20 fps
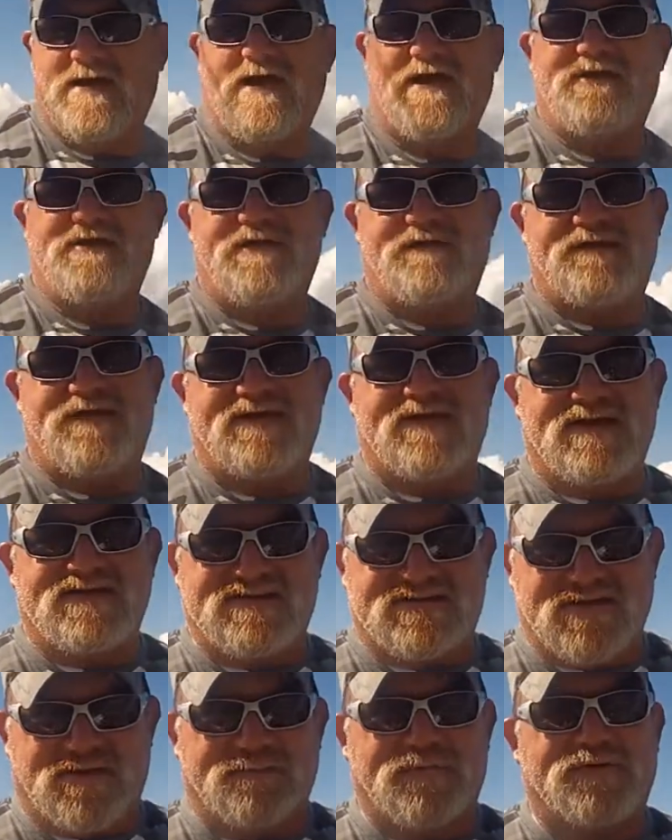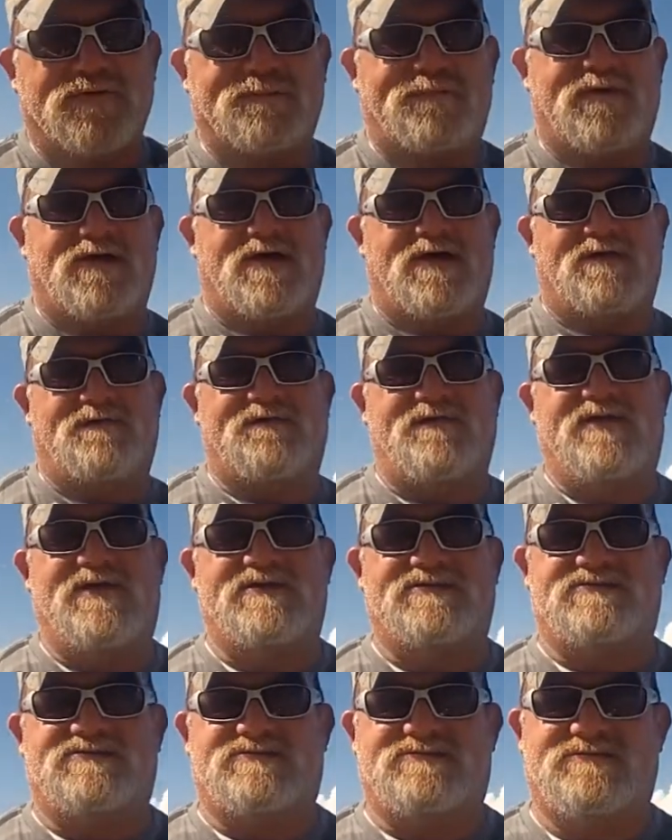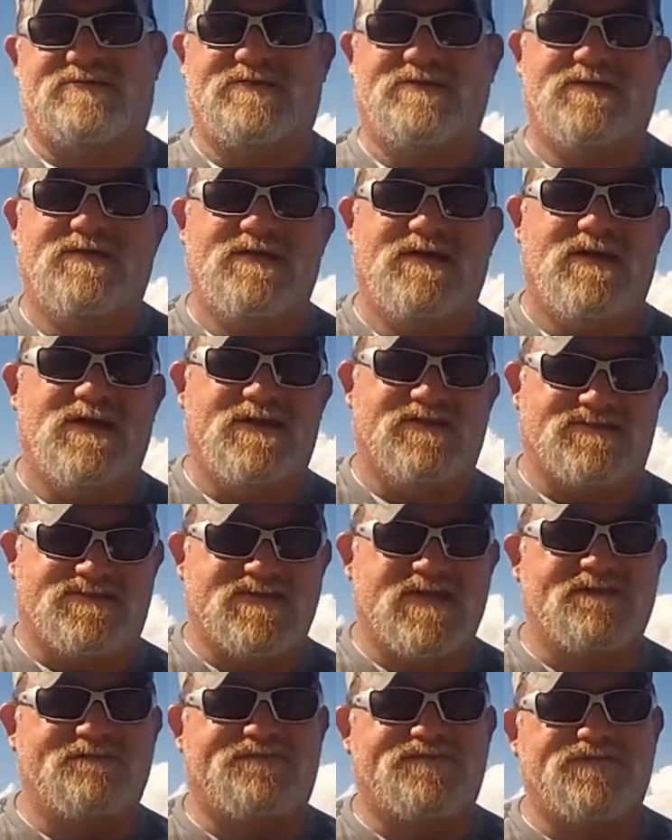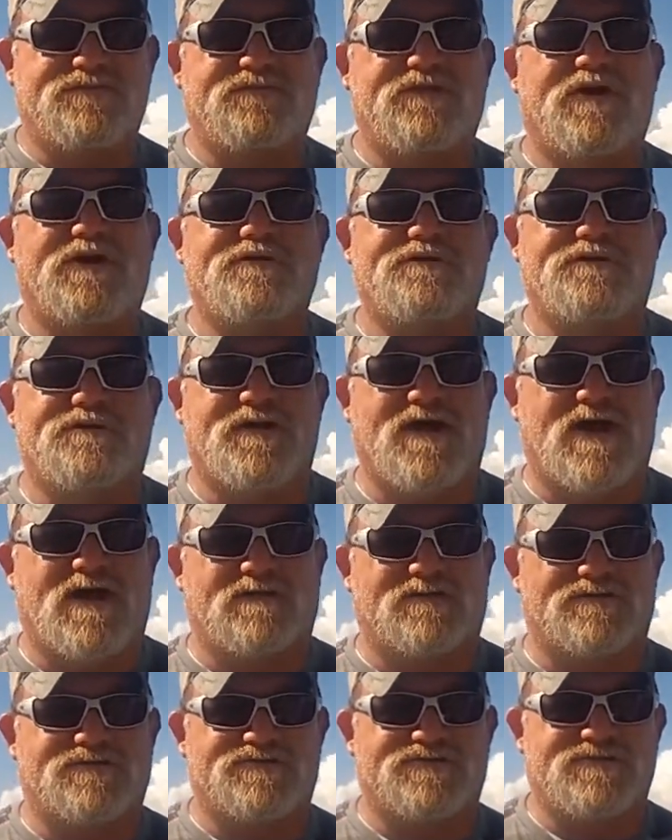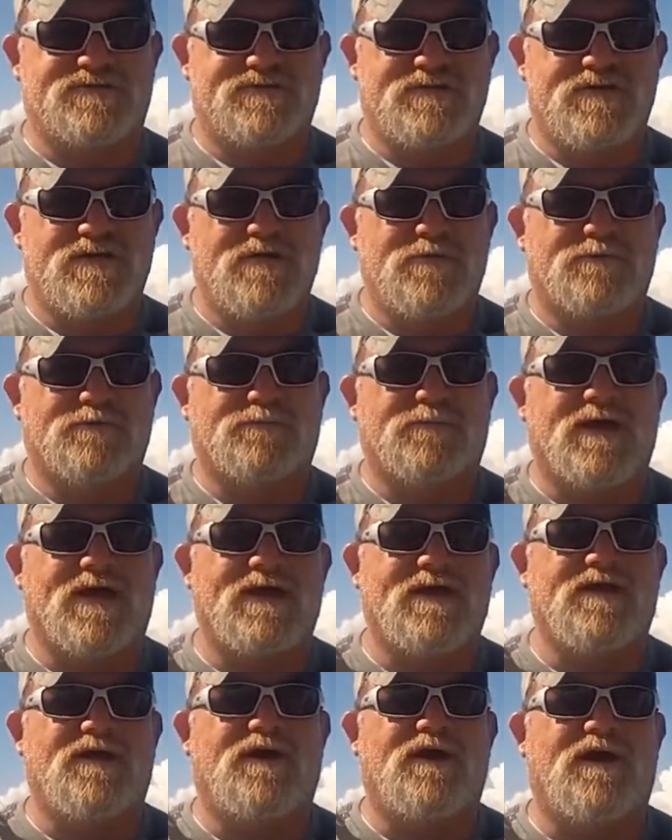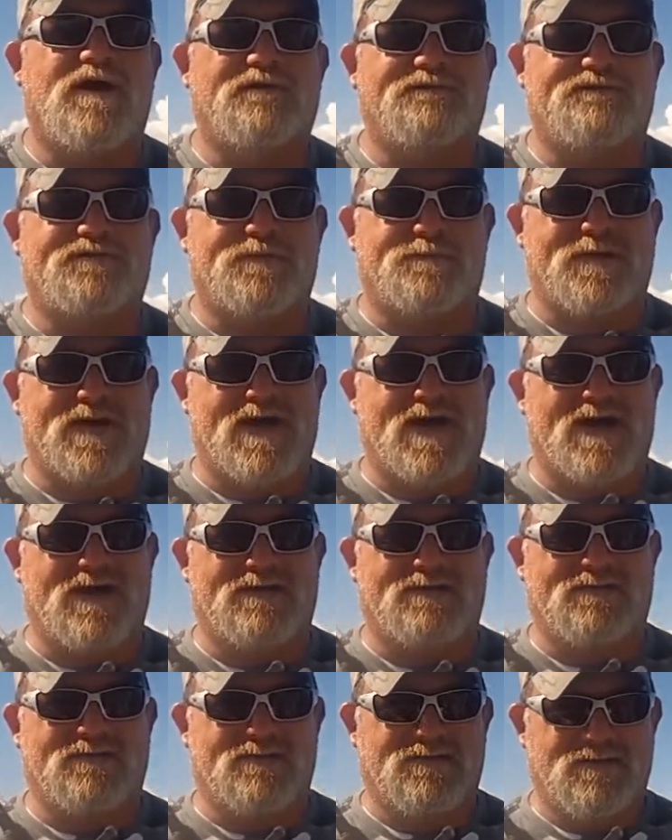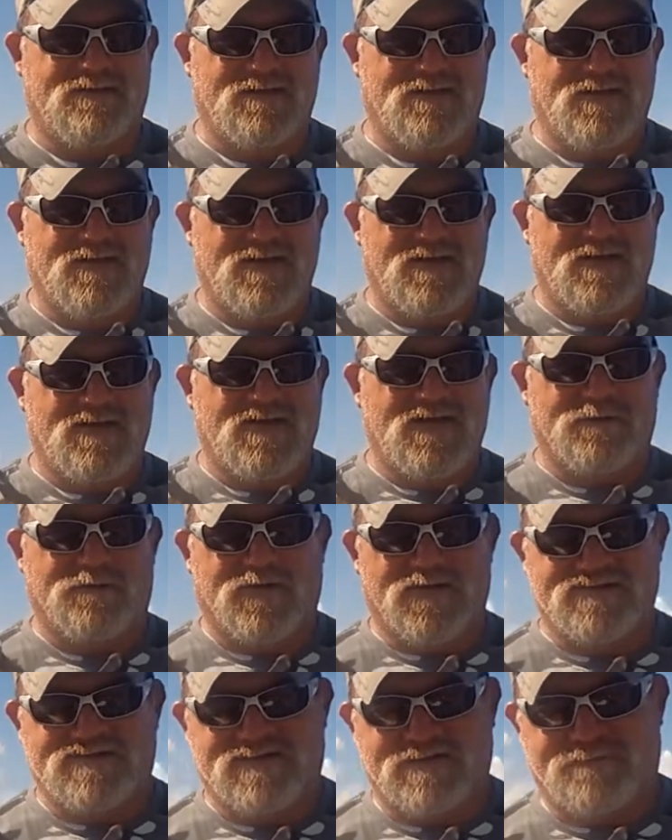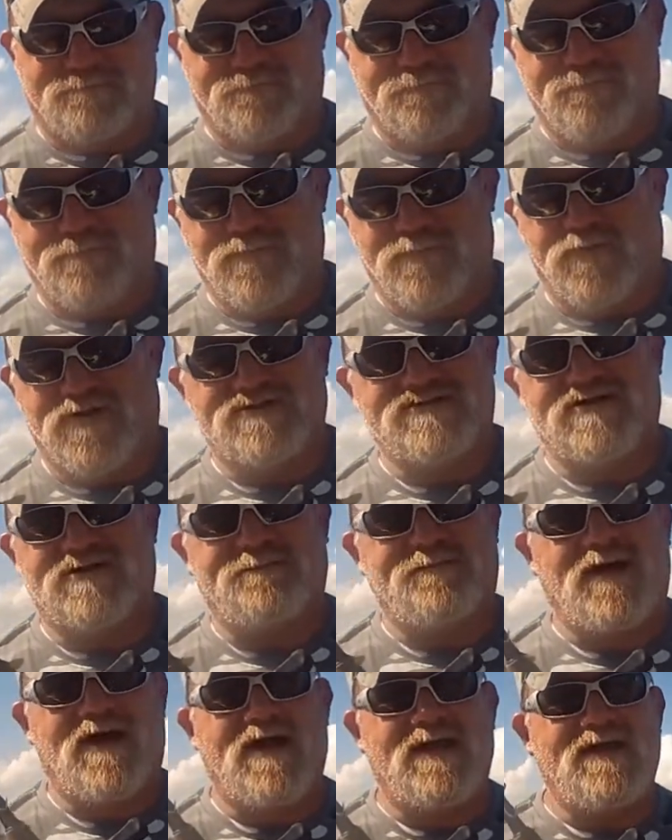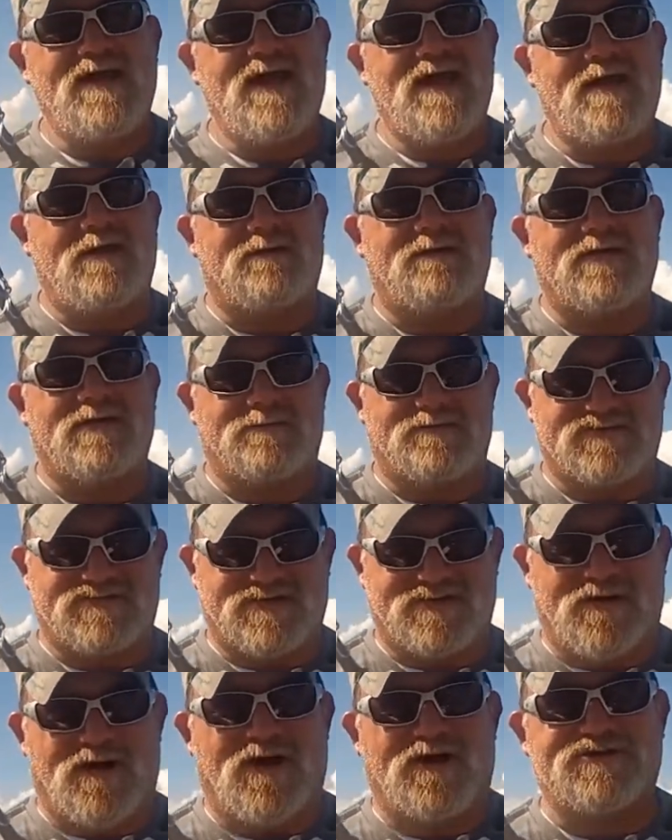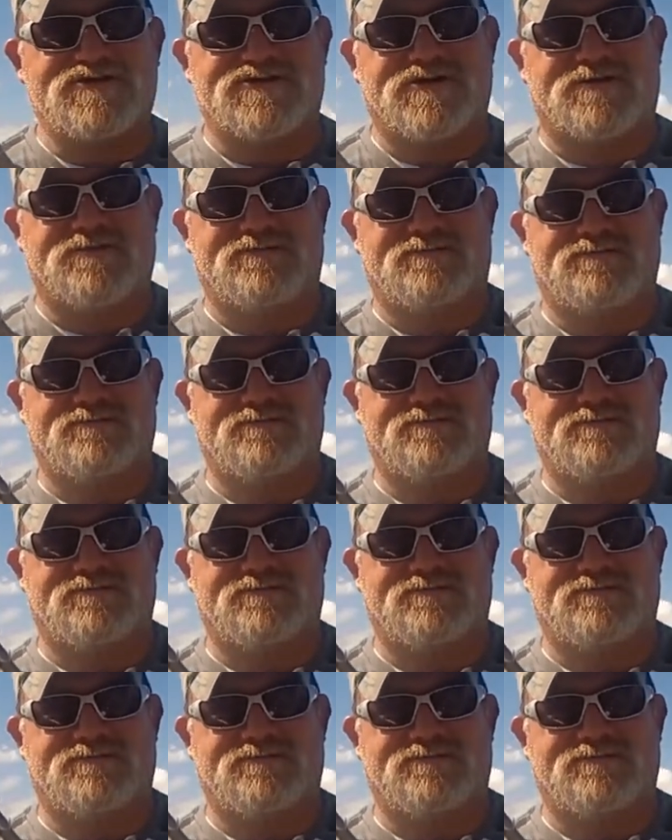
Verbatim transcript: How do you think I stumbled upon this and saved two hundred dollars right off the bat? It was a, it wasn't a buy now, it was an auction.